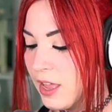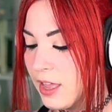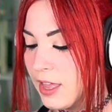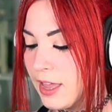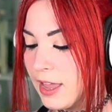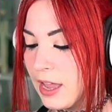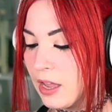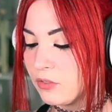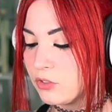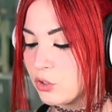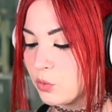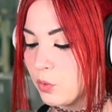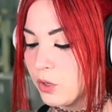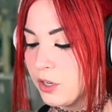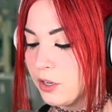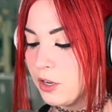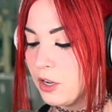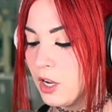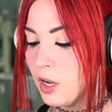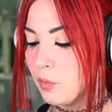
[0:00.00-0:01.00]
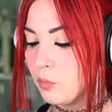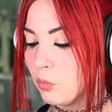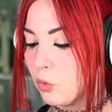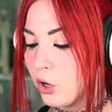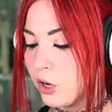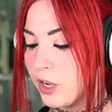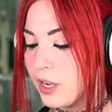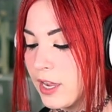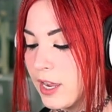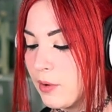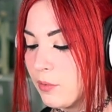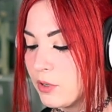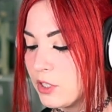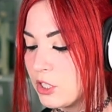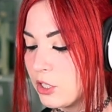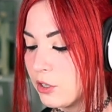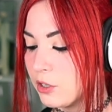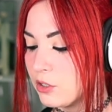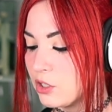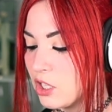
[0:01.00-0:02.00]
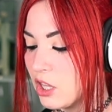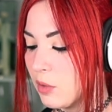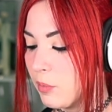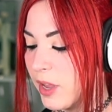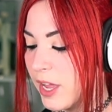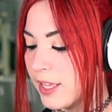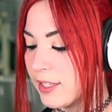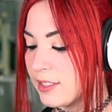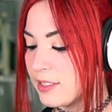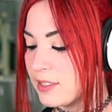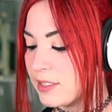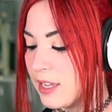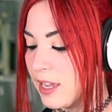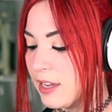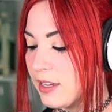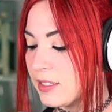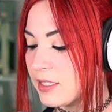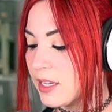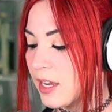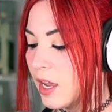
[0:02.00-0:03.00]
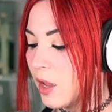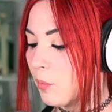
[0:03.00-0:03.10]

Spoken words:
Afterward, Mordecai returned to the palace gate,